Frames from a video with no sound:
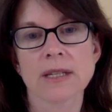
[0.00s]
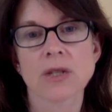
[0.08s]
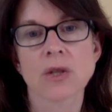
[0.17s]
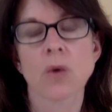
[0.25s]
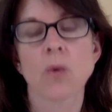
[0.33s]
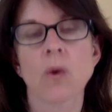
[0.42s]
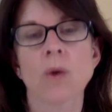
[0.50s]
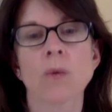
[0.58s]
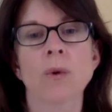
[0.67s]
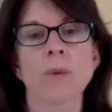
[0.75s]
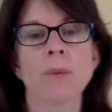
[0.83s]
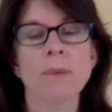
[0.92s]
So when
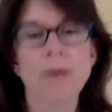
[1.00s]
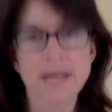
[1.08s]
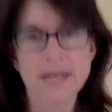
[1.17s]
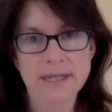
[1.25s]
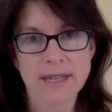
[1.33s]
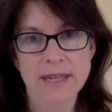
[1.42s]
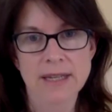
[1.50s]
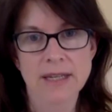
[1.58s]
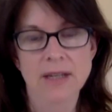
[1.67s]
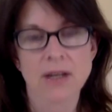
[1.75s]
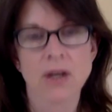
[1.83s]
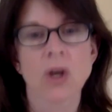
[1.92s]
we're
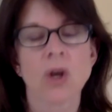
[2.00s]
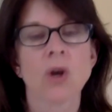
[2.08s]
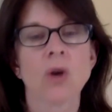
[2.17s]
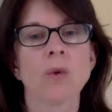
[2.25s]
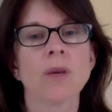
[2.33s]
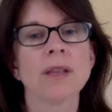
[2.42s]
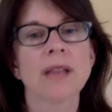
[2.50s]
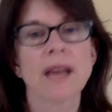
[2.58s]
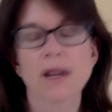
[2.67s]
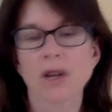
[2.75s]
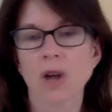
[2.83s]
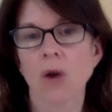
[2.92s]
meditating, we
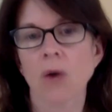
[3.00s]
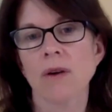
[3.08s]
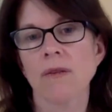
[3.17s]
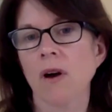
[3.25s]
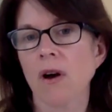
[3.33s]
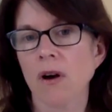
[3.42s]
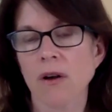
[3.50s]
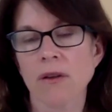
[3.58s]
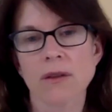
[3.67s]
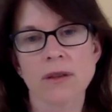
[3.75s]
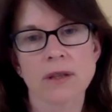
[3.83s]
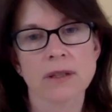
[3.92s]
let go of
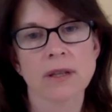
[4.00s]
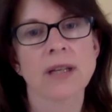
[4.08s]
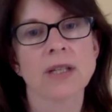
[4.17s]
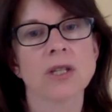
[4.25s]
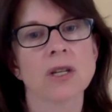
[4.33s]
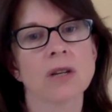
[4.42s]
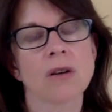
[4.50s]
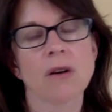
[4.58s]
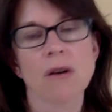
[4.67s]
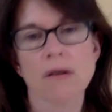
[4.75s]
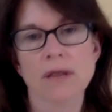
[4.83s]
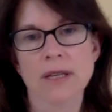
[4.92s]
all the logic,
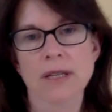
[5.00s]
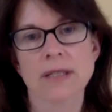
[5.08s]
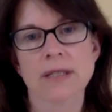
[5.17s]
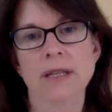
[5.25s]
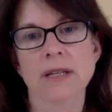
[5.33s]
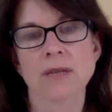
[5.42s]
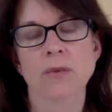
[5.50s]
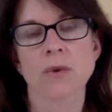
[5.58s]
all the instinct.